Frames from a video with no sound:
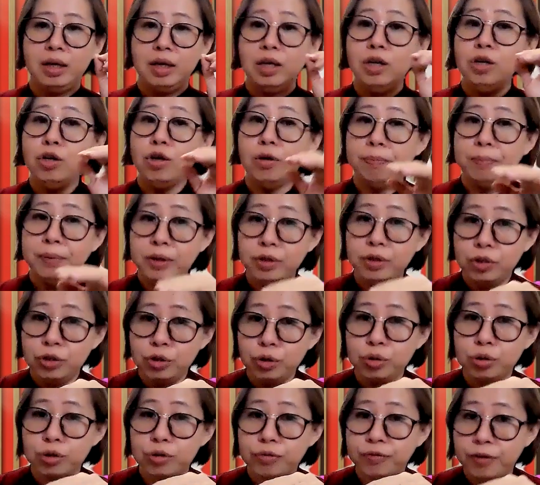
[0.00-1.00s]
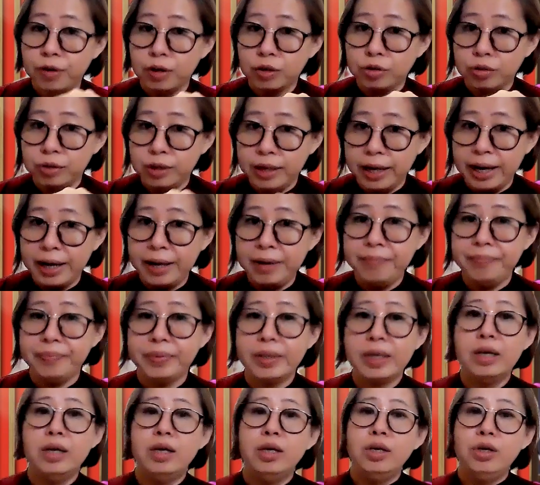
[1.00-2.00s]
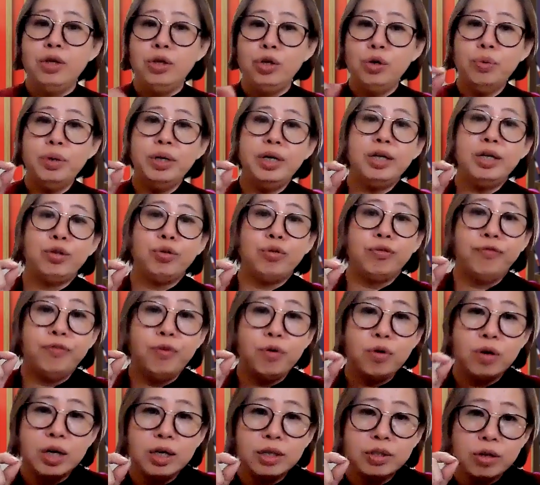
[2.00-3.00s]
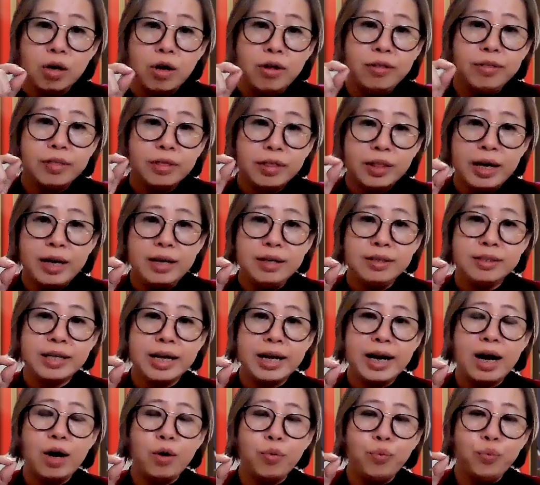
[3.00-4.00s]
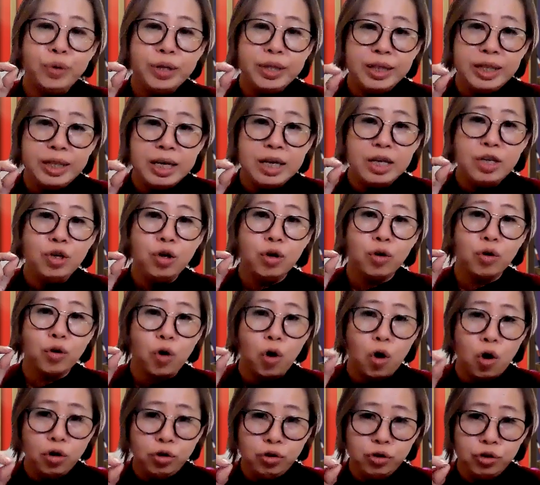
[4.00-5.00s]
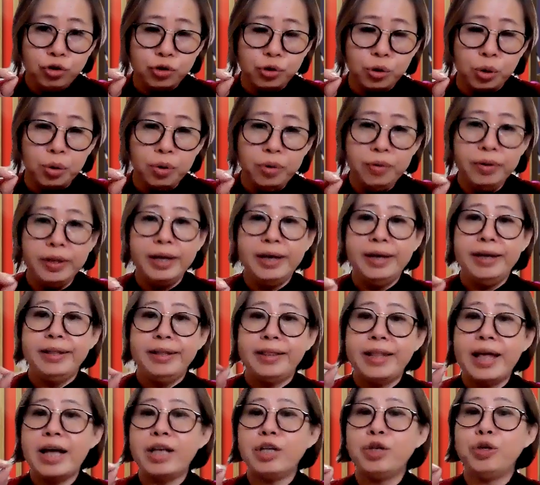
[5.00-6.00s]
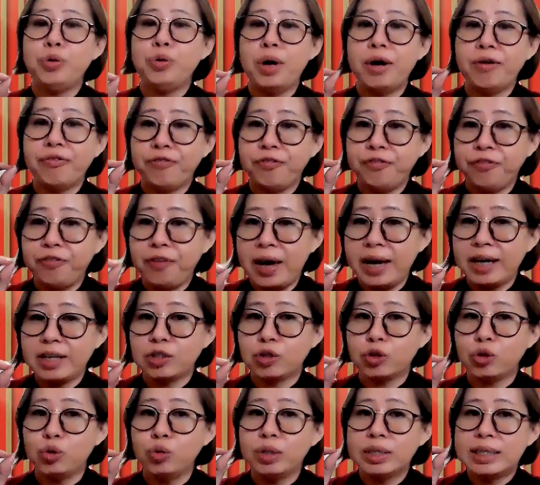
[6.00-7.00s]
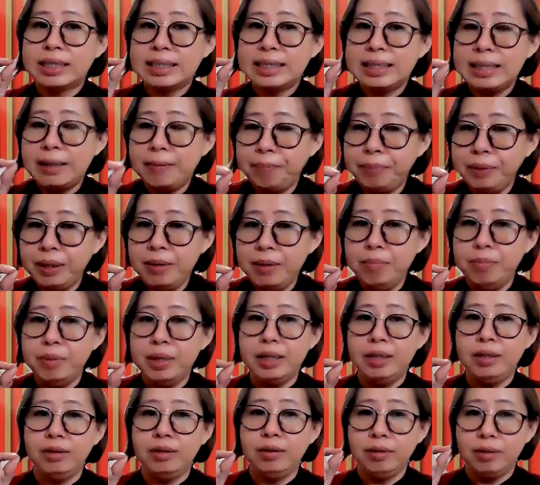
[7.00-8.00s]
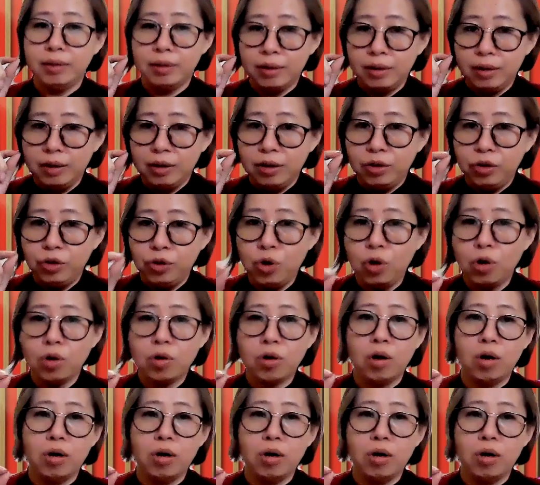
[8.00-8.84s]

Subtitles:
In your pursuits for today, you will need to focus on things that are within your control that you have facts to supplement your